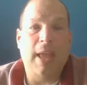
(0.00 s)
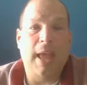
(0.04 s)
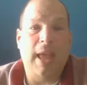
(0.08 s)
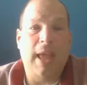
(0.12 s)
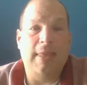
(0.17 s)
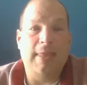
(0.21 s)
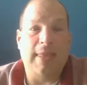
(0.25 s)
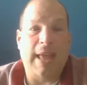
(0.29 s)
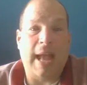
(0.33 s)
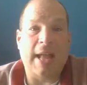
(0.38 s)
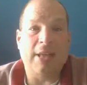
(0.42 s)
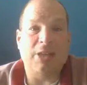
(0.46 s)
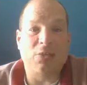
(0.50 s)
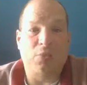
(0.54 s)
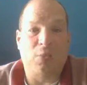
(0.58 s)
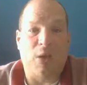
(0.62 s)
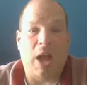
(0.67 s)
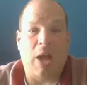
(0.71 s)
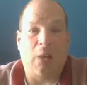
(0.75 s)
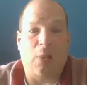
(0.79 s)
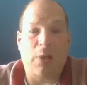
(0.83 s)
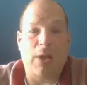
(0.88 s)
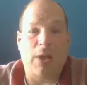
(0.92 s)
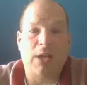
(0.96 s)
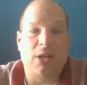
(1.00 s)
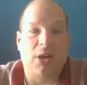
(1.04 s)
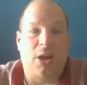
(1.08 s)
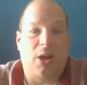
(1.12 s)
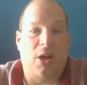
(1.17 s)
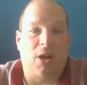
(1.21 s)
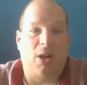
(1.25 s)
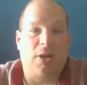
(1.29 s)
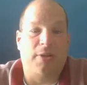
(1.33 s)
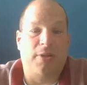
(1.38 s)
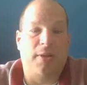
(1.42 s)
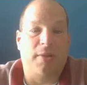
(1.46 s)
and that's why we
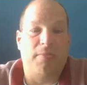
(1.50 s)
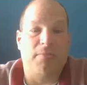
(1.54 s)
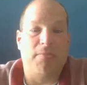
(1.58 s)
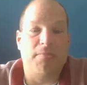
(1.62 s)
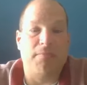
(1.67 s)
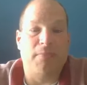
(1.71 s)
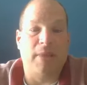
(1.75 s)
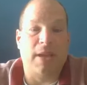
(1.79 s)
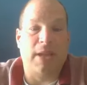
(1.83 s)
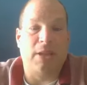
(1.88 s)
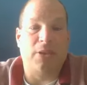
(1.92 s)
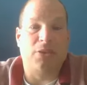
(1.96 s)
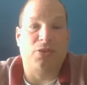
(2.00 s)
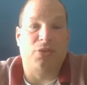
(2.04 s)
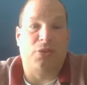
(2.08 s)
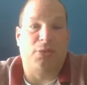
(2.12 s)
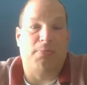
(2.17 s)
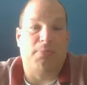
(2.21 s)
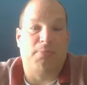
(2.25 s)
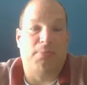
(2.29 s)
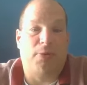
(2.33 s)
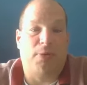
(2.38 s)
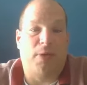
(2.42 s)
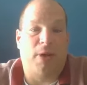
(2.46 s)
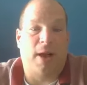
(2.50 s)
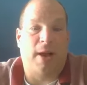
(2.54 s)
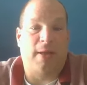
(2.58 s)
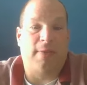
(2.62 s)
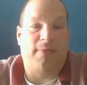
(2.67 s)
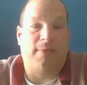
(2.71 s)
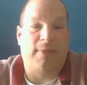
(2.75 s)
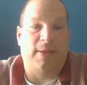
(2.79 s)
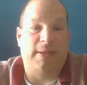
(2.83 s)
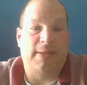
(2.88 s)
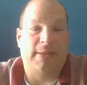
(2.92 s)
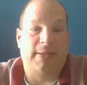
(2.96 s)
call them major
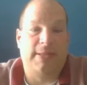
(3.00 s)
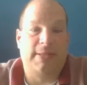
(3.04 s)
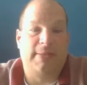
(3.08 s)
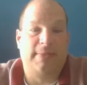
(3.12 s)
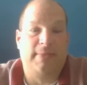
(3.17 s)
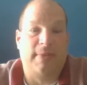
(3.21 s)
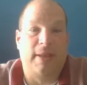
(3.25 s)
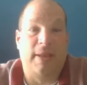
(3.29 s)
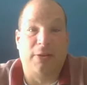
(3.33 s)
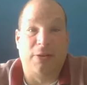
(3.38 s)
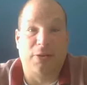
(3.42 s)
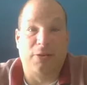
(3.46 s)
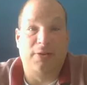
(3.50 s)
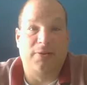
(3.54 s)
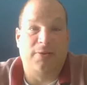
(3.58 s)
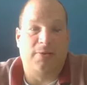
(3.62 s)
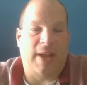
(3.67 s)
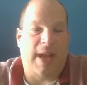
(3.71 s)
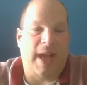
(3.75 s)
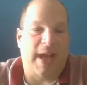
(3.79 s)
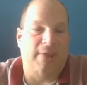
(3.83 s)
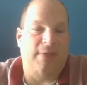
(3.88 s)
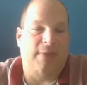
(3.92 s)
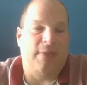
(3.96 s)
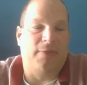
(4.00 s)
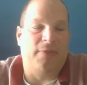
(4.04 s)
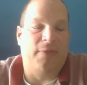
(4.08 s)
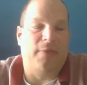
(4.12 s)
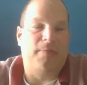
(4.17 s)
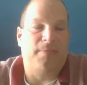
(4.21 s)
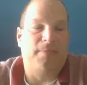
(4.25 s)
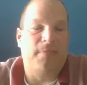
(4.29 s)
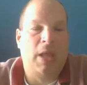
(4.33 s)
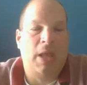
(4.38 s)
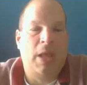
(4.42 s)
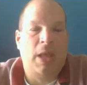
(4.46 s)
prophets. And there's five of them.